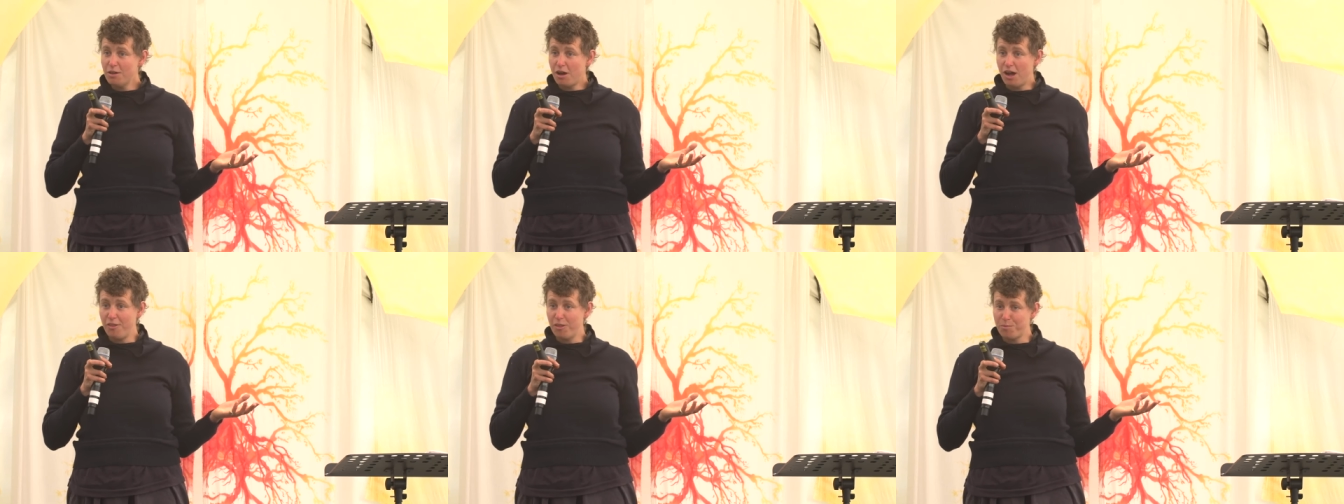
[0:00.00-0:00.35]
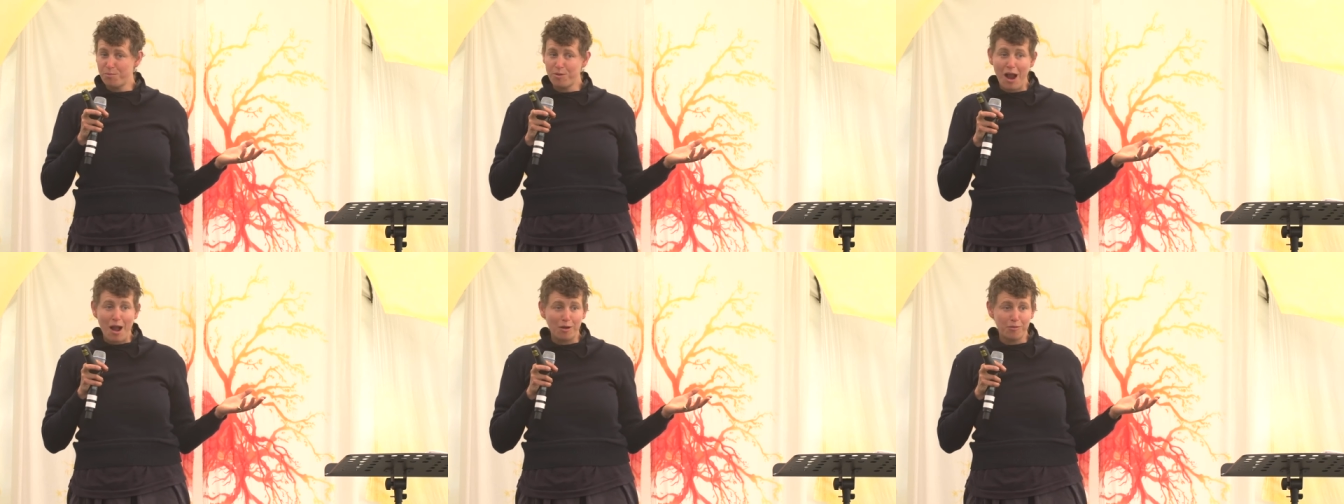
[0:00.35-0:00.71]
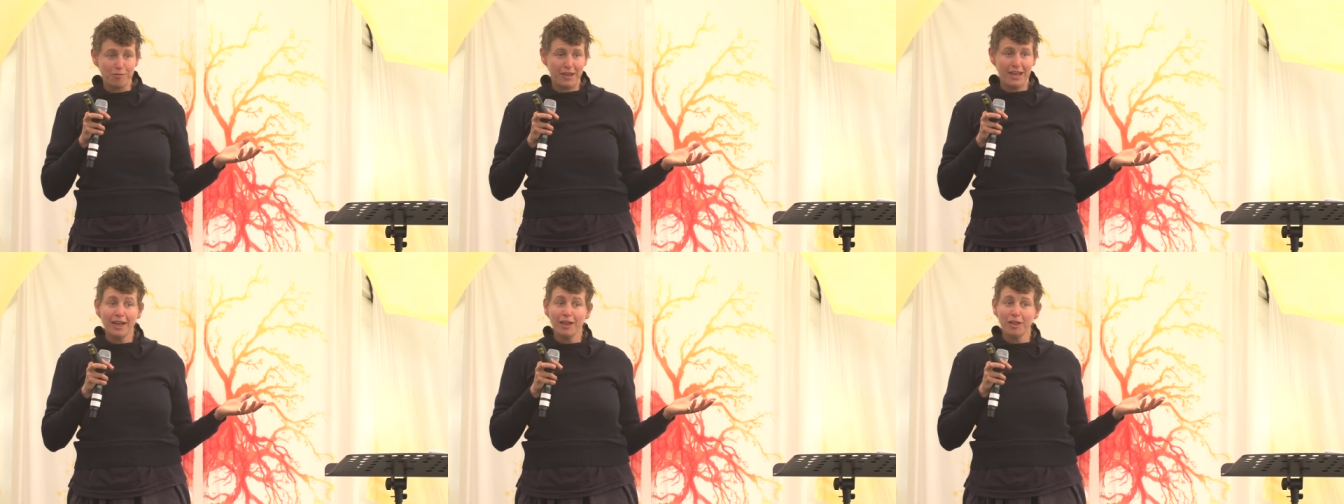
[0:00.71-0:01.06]
on the prow
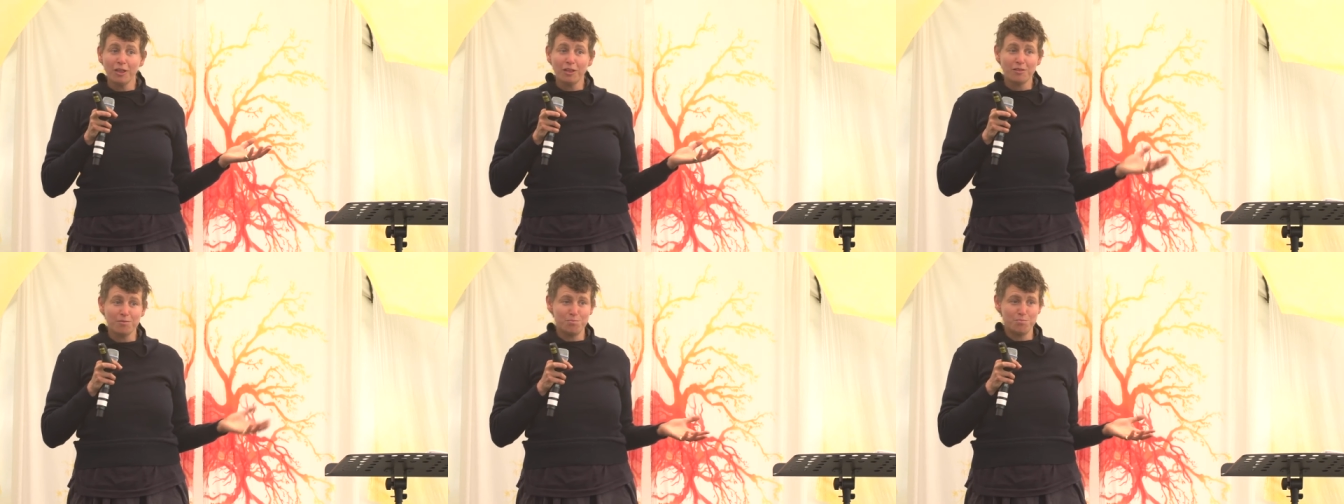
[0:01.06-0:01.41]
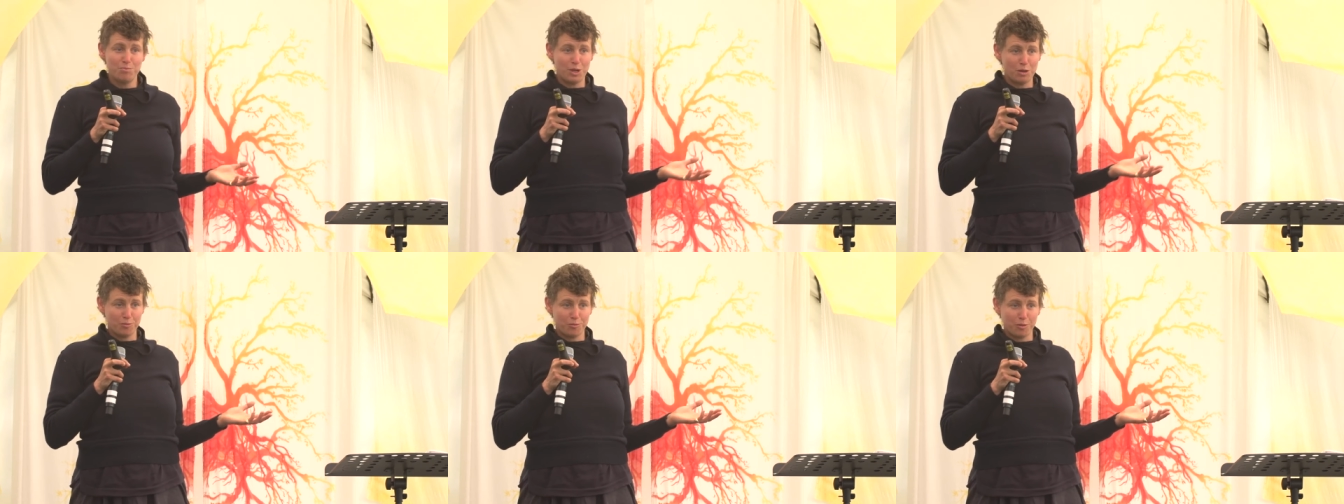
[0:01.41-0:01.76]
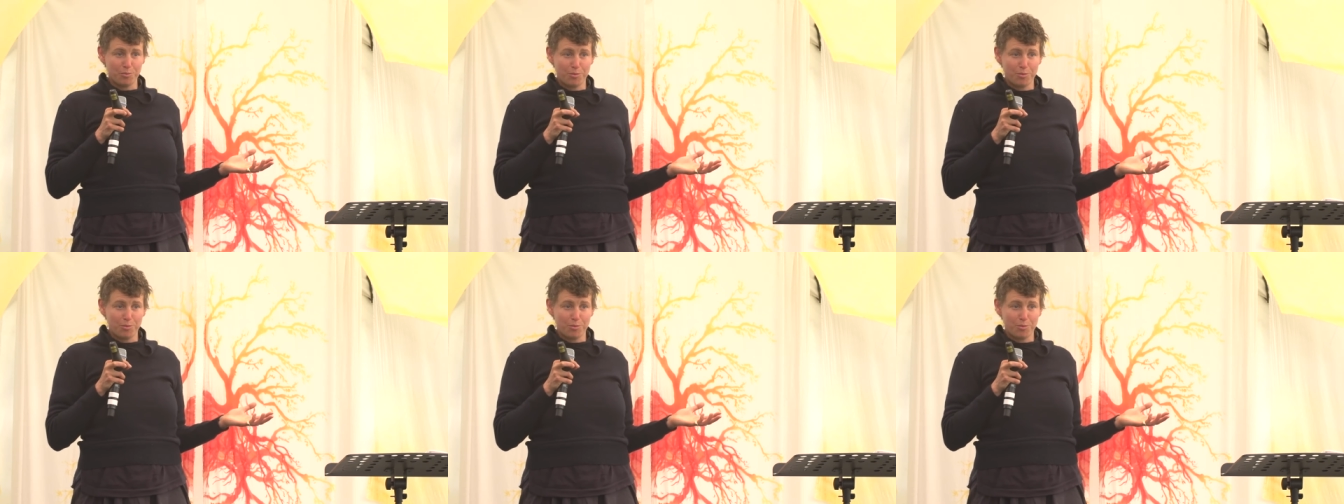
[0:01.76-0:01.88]
of a hill, beautiful